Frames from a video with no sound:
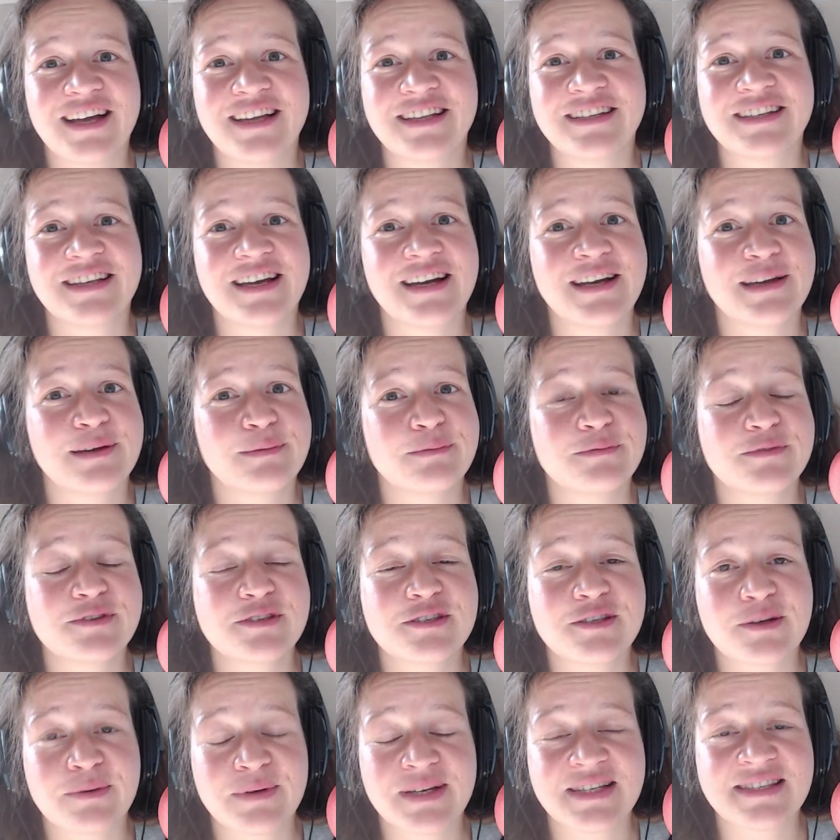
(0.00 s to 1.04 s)
And I am
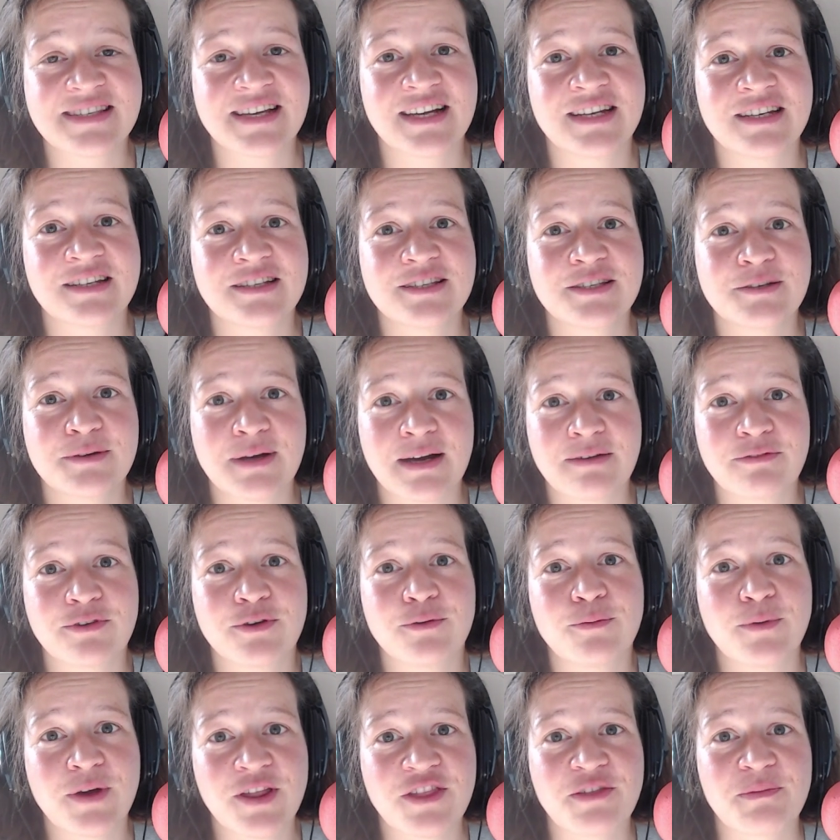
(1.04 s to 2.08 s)
so excited to have
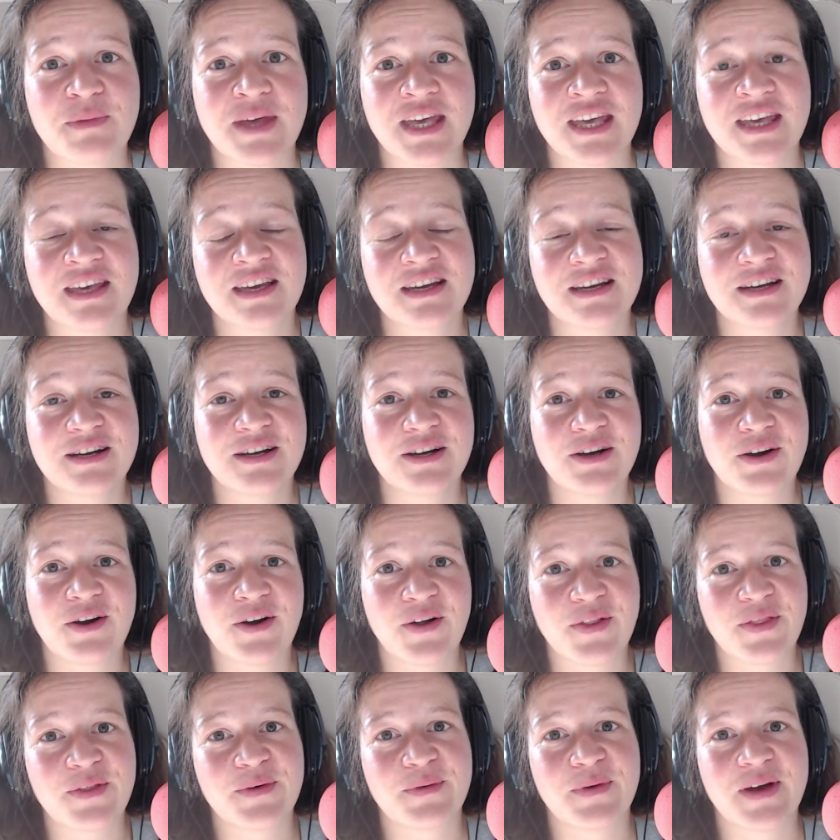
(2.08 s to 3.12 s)
you with me
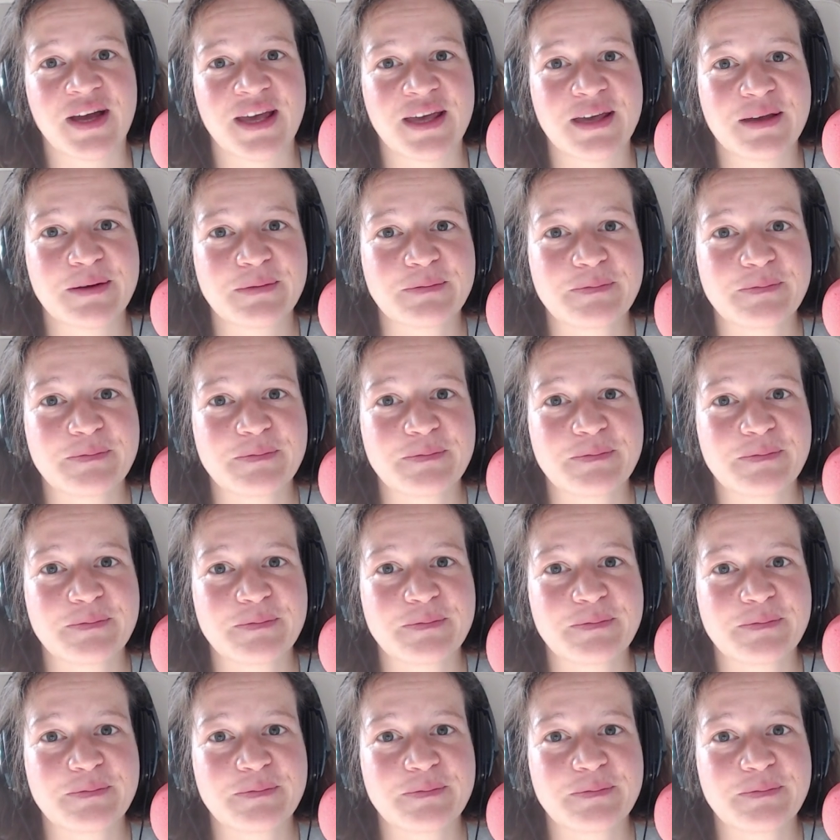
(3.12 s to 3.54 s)
on the way.